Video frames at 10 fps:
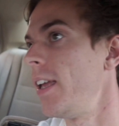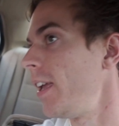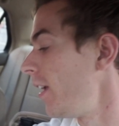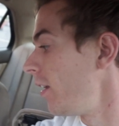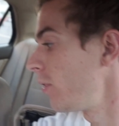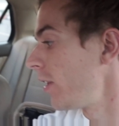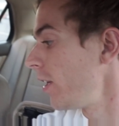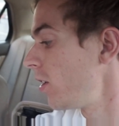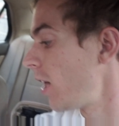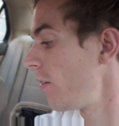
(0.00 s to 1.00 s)
And we'll let
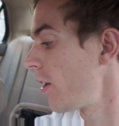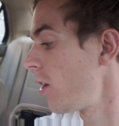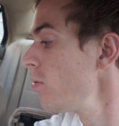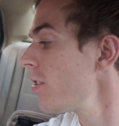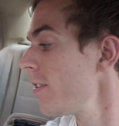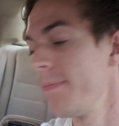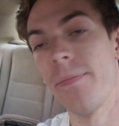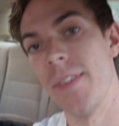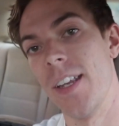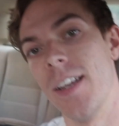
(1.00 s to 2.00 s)
you know how it goes.
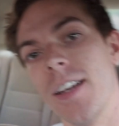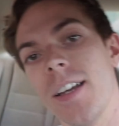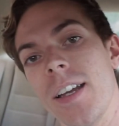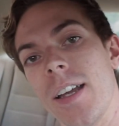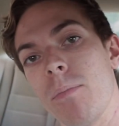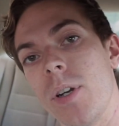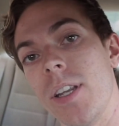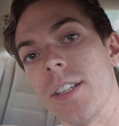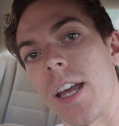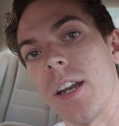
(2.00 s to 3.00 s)
Pretty
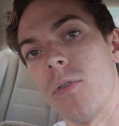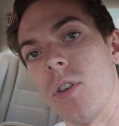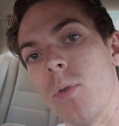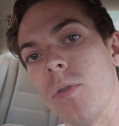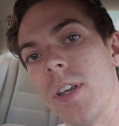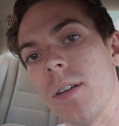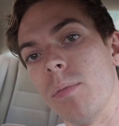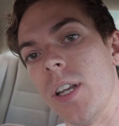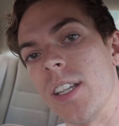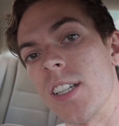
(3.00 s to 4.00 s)
excited for the movie.
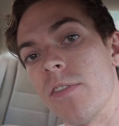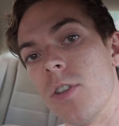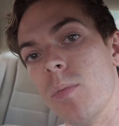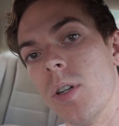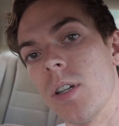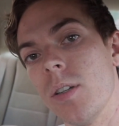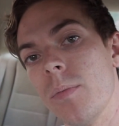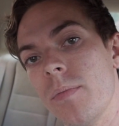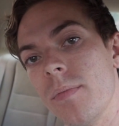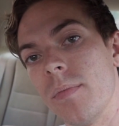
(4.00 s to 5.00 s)
Pretty excited for the book.
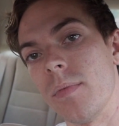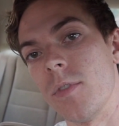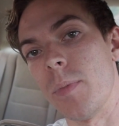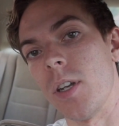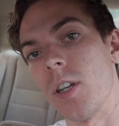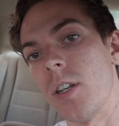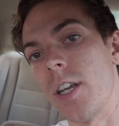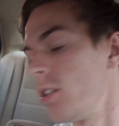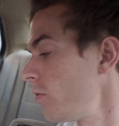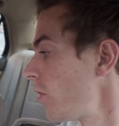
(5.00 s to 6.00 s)
It's been a good
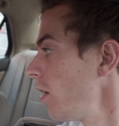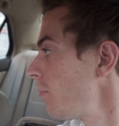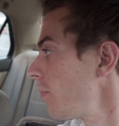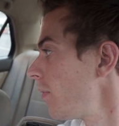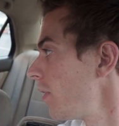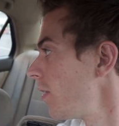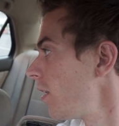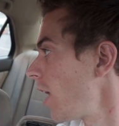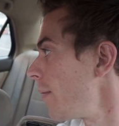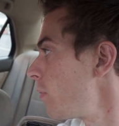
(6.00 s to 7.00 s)
day so far.
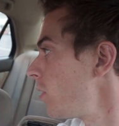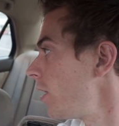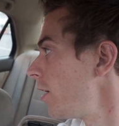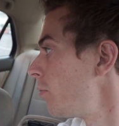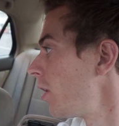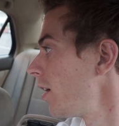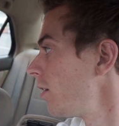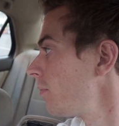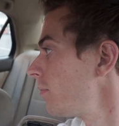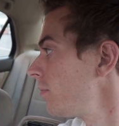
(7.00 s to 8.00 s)
Happy birthday to Bryan.